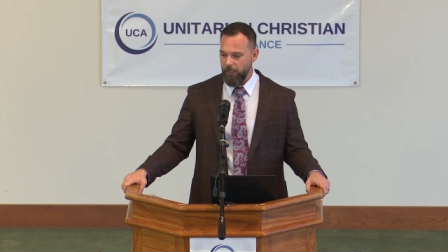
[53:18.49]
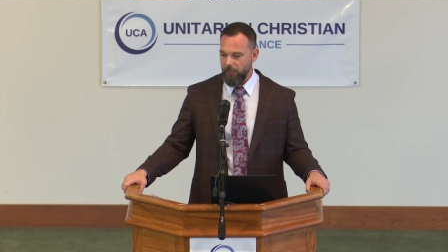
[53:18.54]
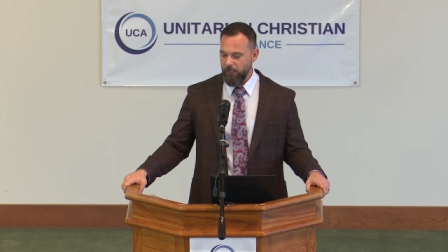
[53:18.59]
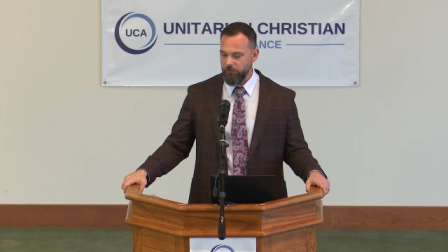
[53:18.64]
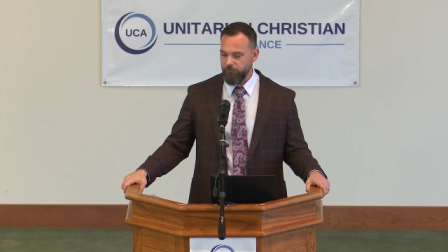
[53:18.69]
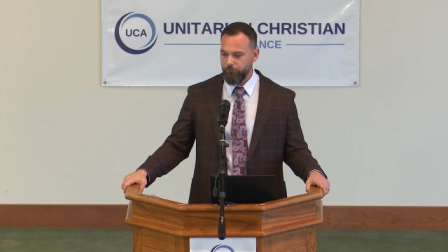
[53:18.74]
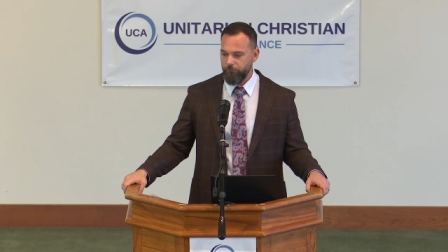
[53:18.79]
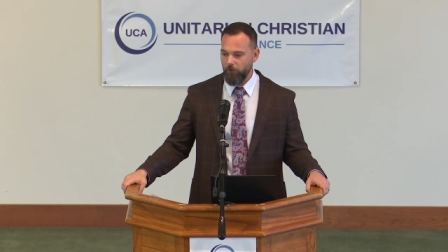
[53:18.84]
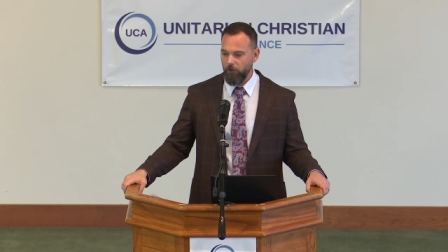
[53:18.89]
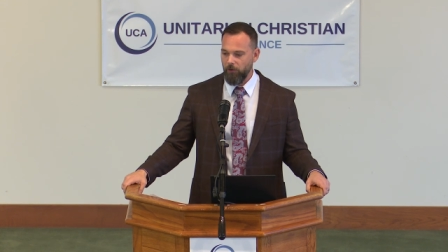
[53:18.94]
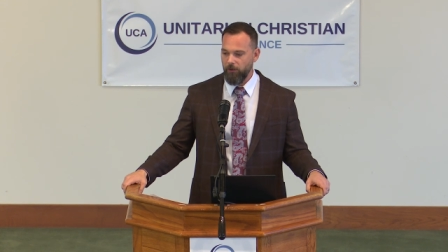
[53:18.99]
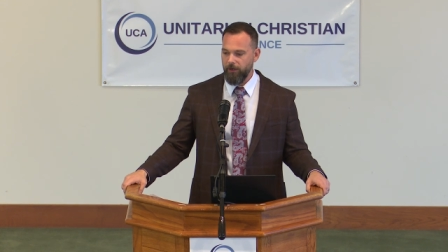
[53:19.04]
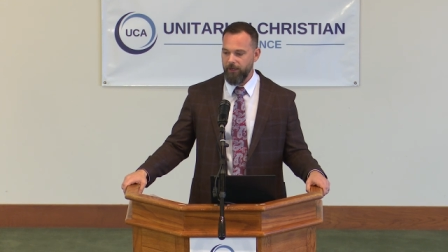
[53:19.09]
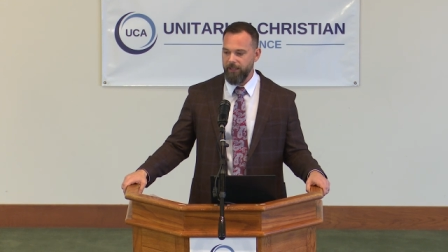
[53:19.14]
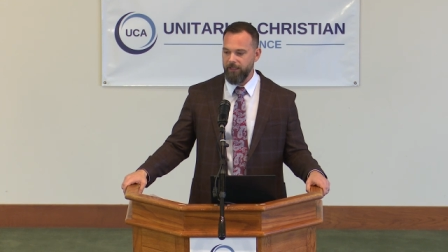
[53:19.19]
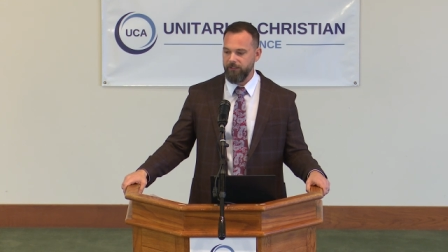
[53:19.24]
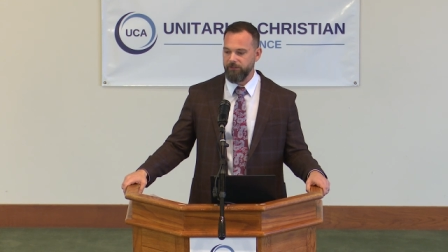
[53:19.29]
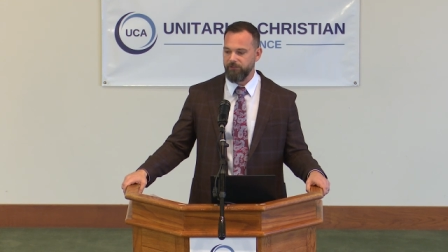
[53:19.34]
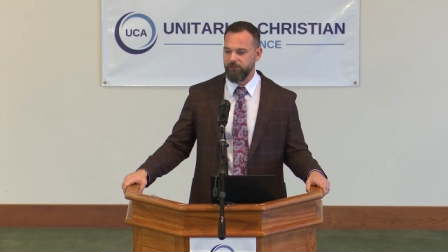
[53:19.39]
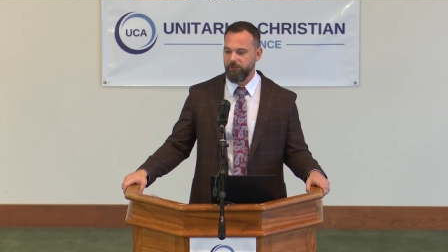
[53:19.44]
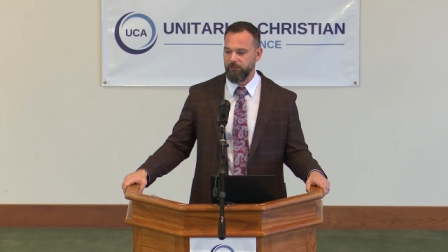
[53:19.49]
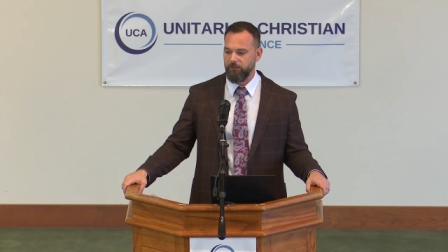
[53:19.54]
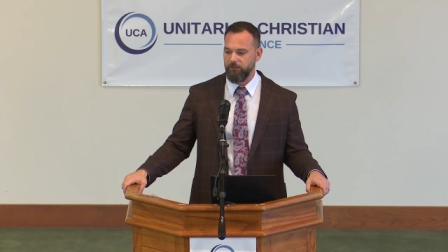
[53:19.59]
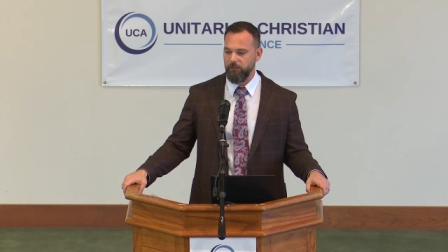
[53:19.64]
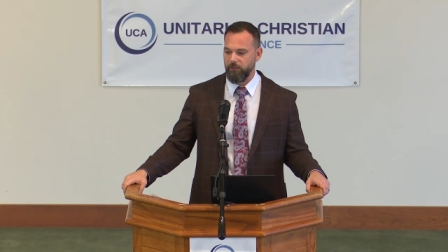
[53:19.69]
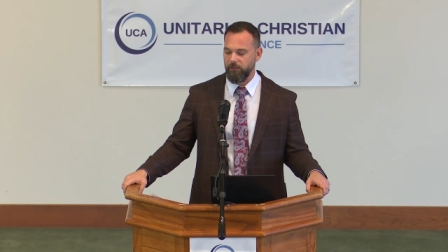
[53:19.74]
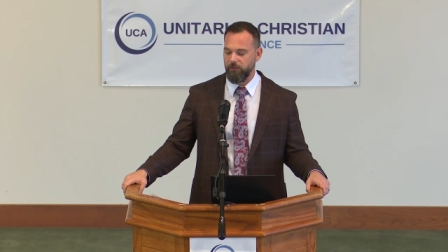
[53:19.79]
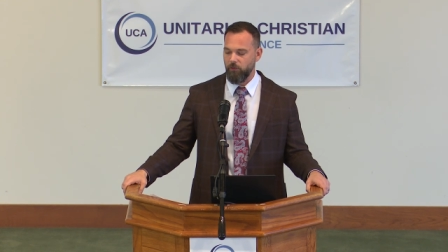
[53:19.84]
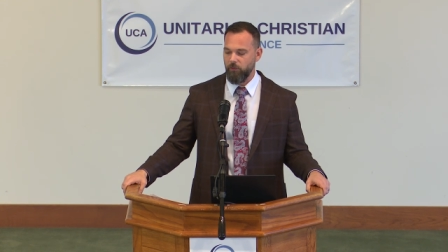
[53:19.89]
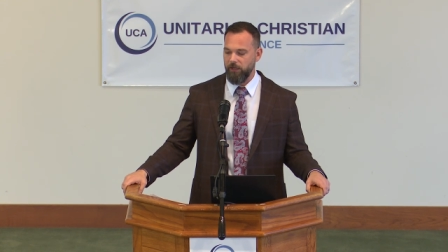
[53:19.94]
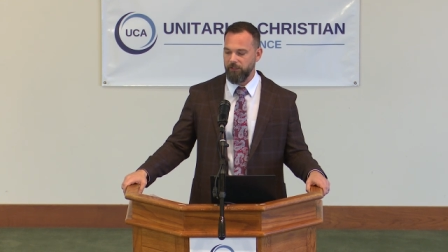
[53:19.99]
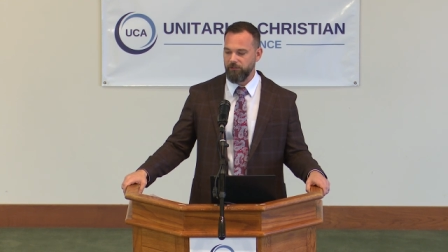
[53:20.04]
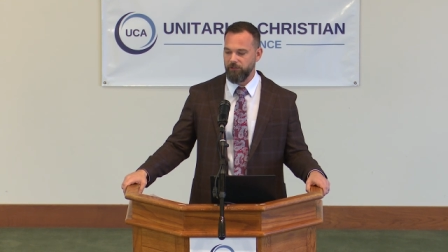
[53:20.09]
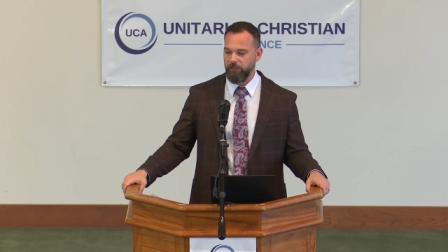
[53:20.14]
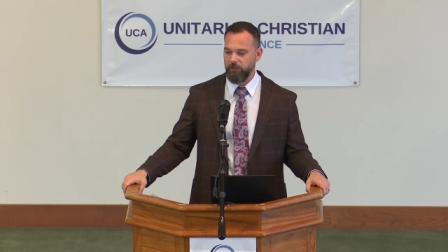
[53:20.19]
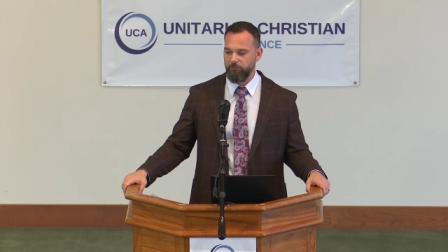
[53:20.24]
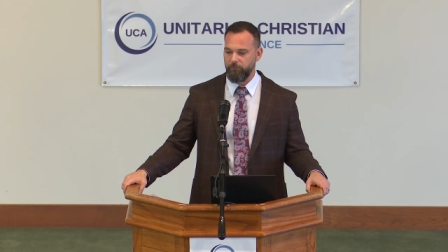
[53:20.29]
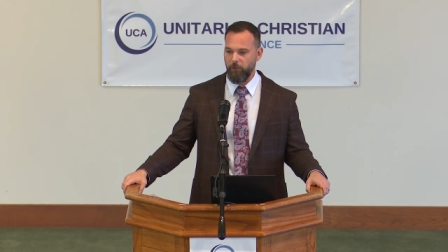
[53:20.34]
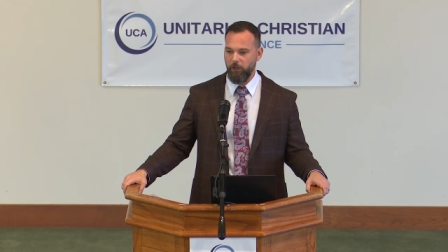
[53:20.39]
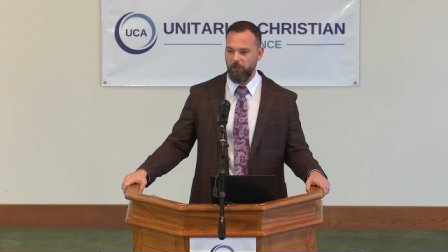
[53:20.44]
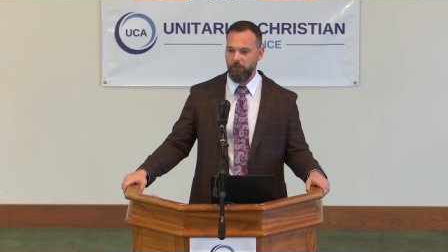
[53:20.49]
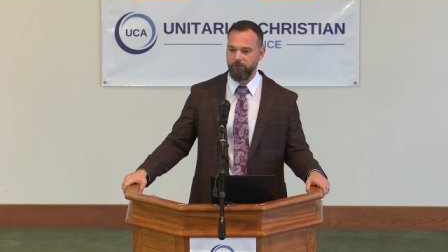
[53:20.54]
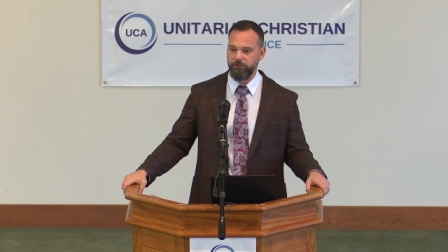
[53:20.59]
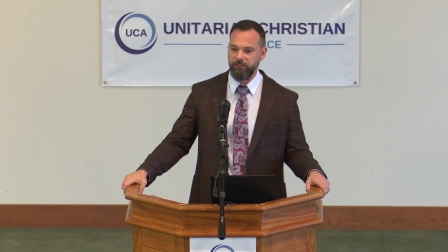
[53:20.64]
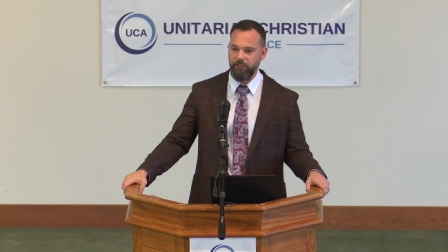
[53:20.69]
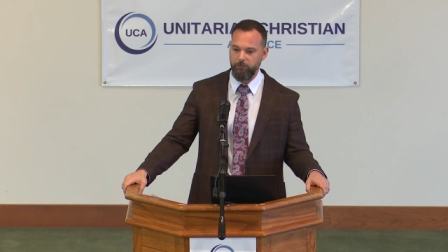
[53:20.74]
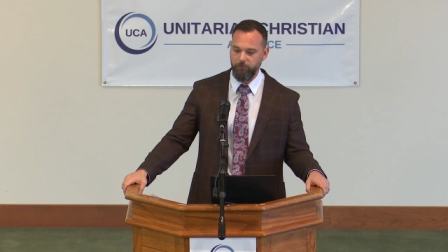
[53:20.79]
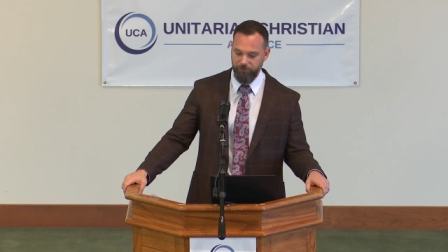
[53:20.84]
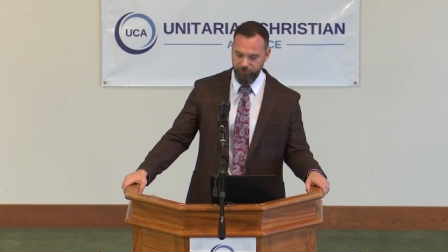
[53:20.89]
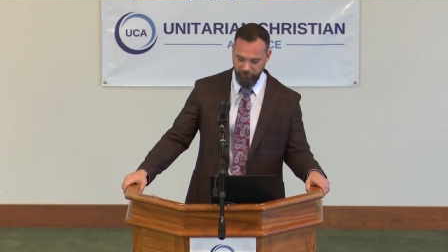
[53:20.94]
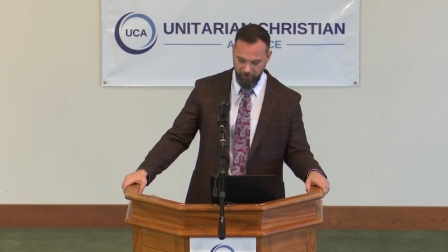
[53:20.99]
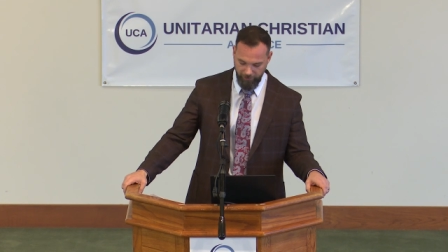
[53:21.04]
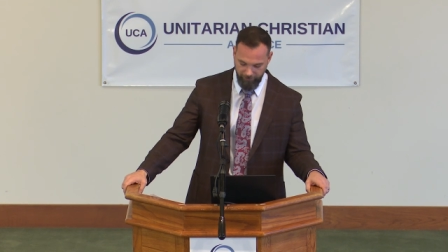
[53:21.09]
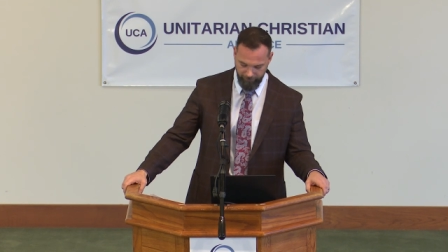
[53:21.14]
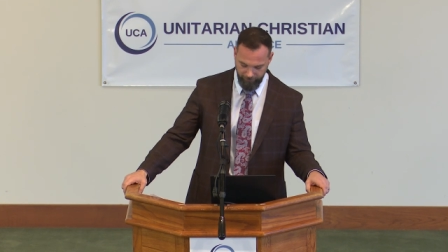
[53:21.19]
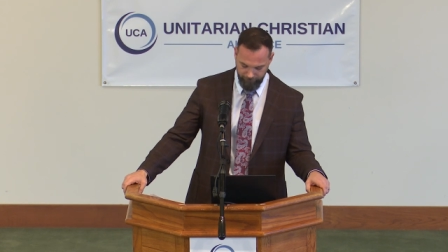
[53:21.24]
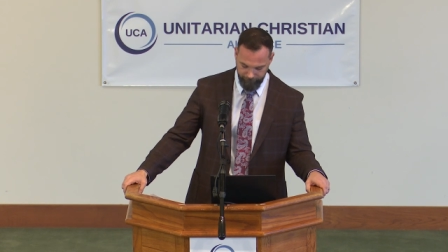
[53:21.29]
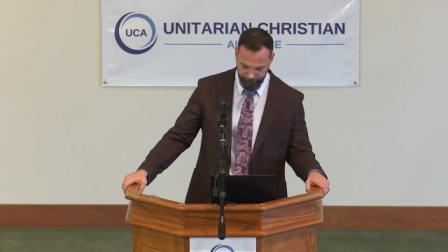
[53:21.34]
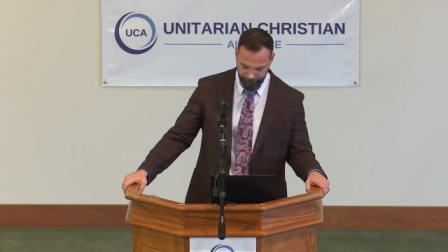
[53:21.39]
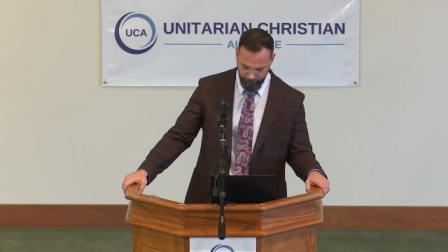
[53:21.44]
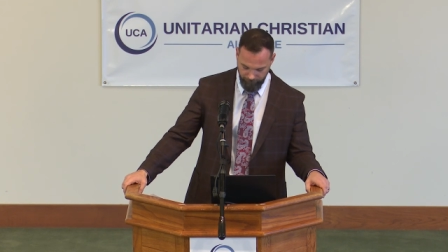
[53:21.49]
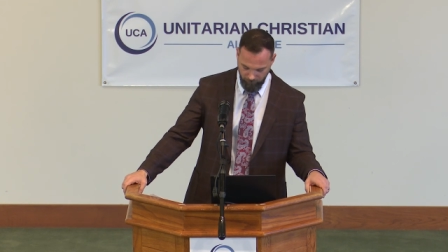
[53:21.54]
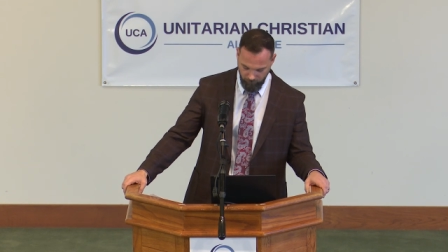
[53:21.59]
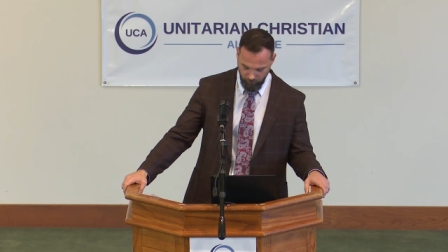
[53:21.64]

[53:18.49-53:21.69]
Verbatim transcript: As far as the question of Paul Samosata,